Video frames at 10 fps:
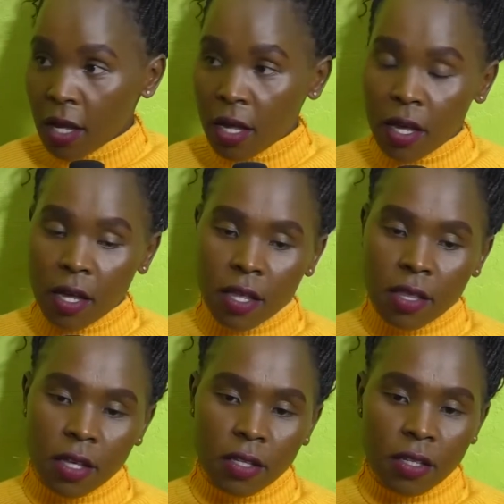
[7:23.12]

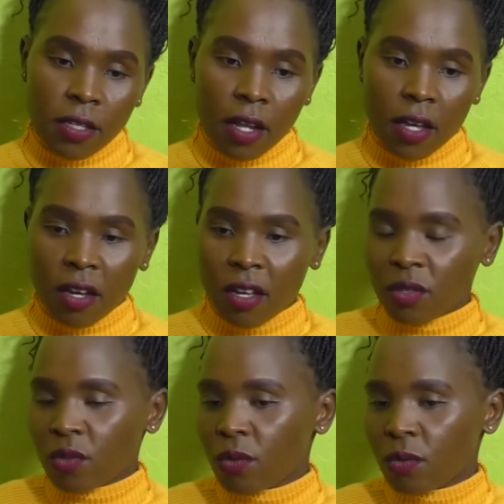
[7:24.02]
They're just like,
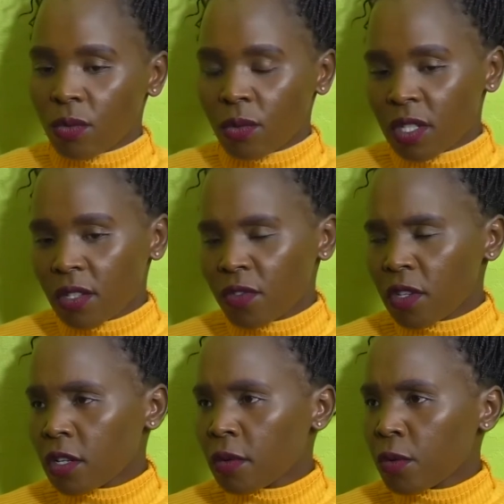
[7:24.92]
so what if
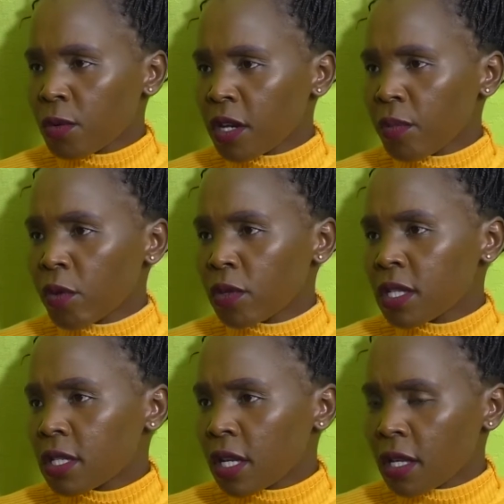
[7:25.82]
we report
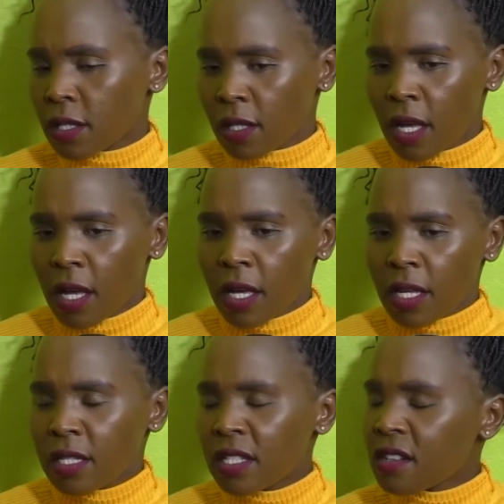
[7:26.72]
this case?
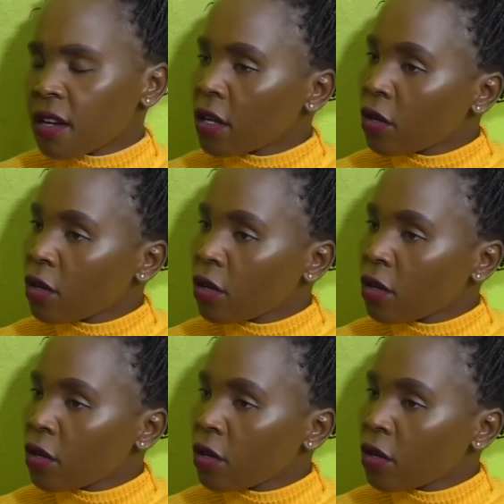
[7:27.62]
Is it really